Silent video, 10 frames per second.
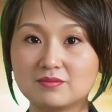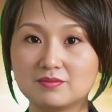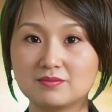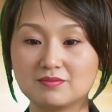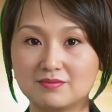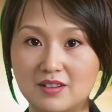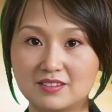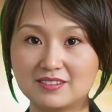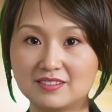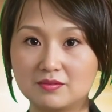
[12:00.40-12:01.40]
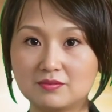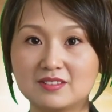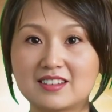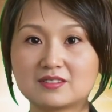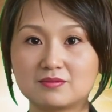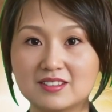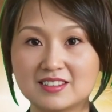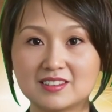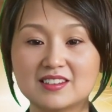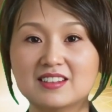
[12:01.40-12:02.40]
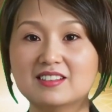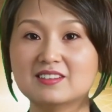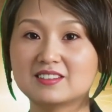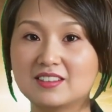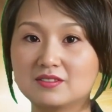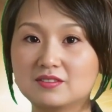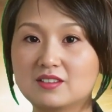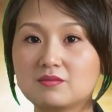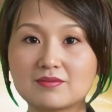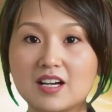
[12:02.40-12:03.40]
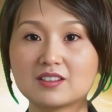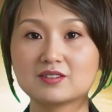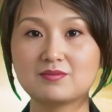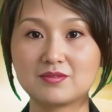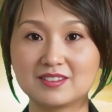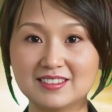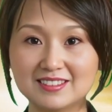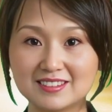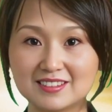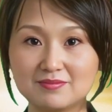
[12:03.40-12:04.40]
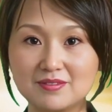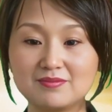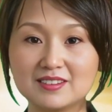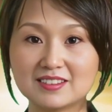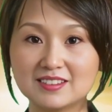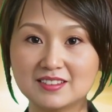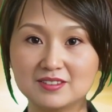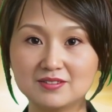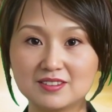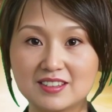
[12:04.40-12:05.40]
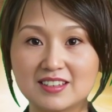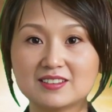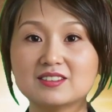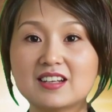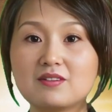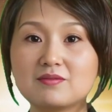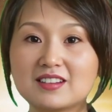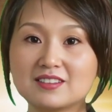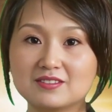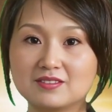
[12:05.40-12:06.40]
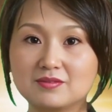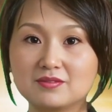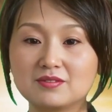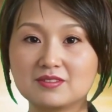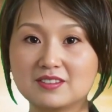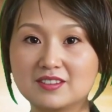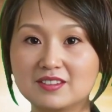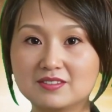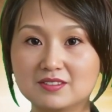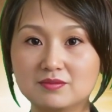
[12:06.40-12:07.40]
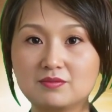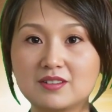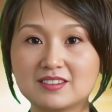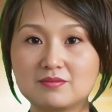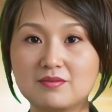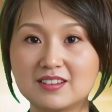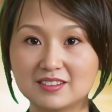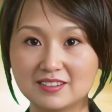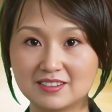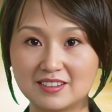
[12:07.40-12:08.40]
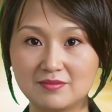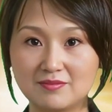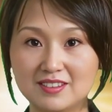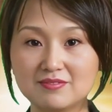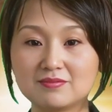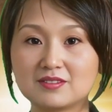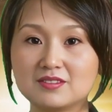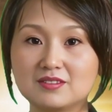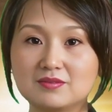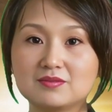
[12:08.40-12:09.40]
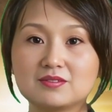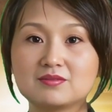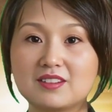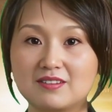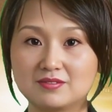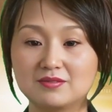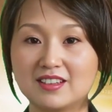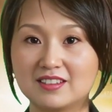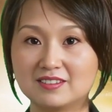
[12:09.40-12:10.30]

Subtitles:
of Alibaba was 219,000 at the end of last year, a decrease of 20,000 over the year. It can be seen that Alibaba's layoffs are very